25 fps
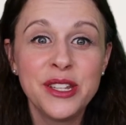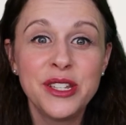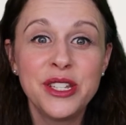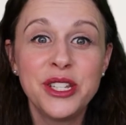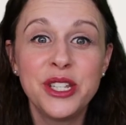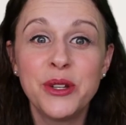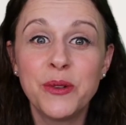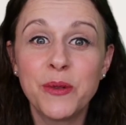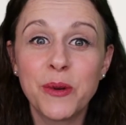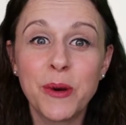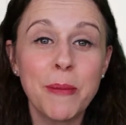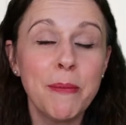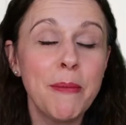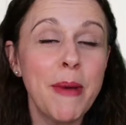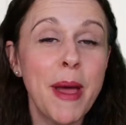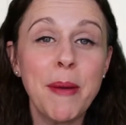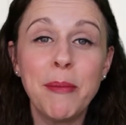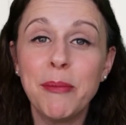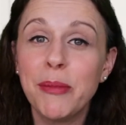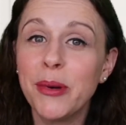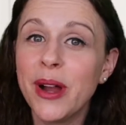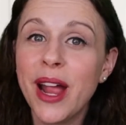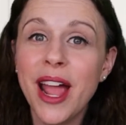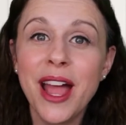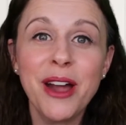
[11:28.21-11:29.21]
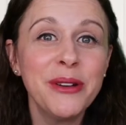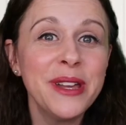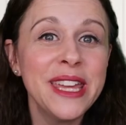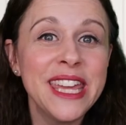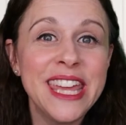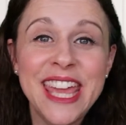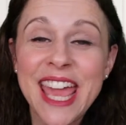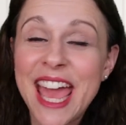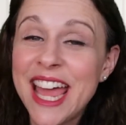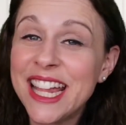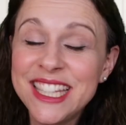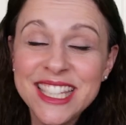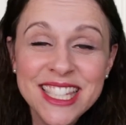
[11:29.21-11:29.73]
Do you remember how he
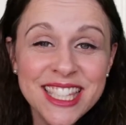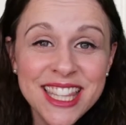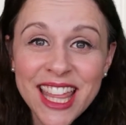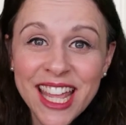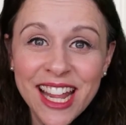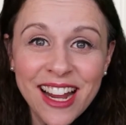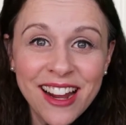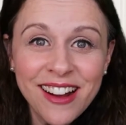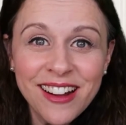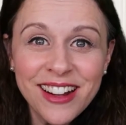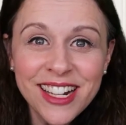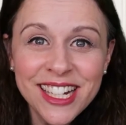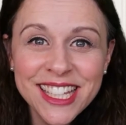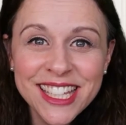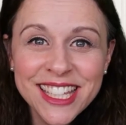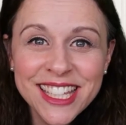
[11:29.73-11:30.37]
gets there?